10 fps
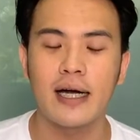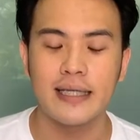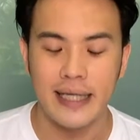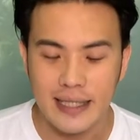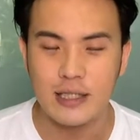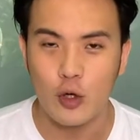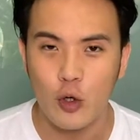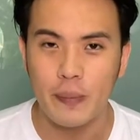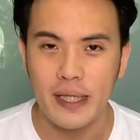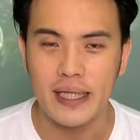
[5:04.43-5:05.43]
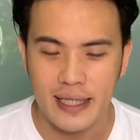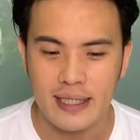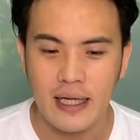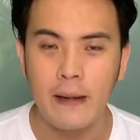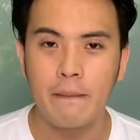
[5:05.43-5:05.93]
yes, cocoa peat, yes.
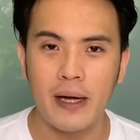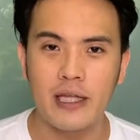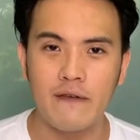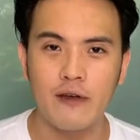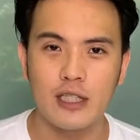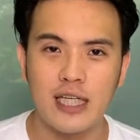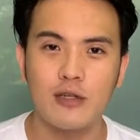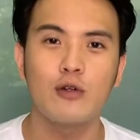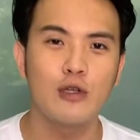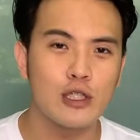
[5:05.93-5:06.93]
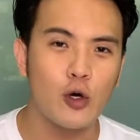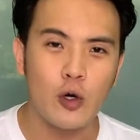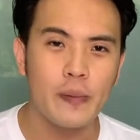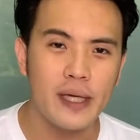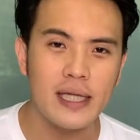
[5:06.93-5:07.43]
But if you are just going to use
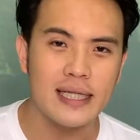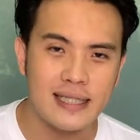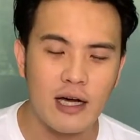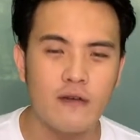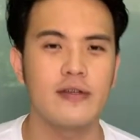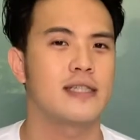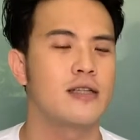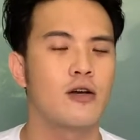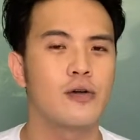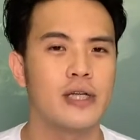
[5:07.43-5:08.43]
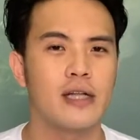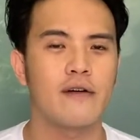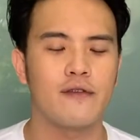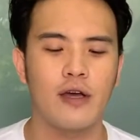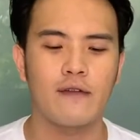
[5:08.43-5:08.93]
cocoa peat itself, it's not good
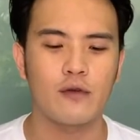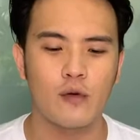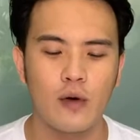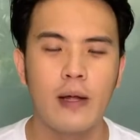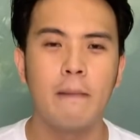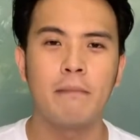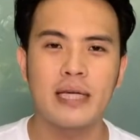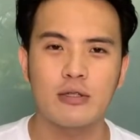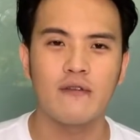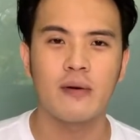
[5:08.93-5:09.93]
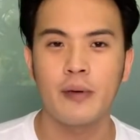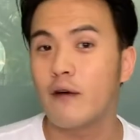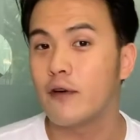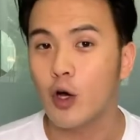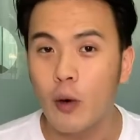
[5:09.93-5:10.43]
enough. You have to mix with a bit
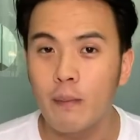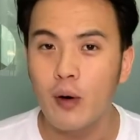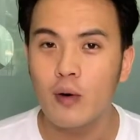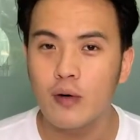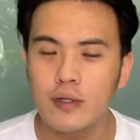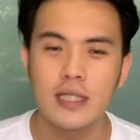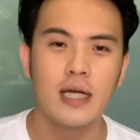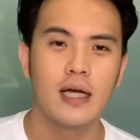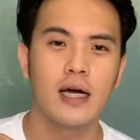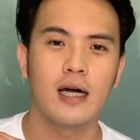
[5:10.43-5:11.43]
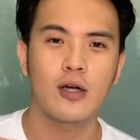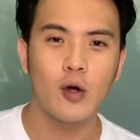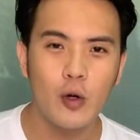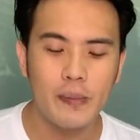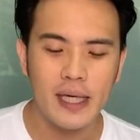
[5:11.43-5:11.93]
of a compost,
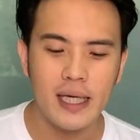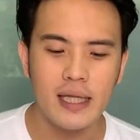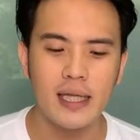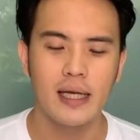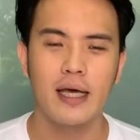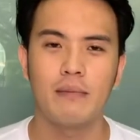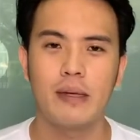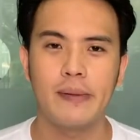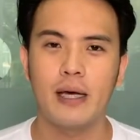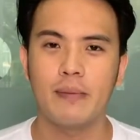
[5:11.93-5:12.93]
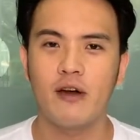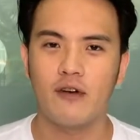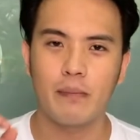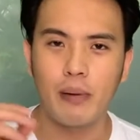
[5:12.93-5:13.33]
cocoa peat, and maybe a bit of a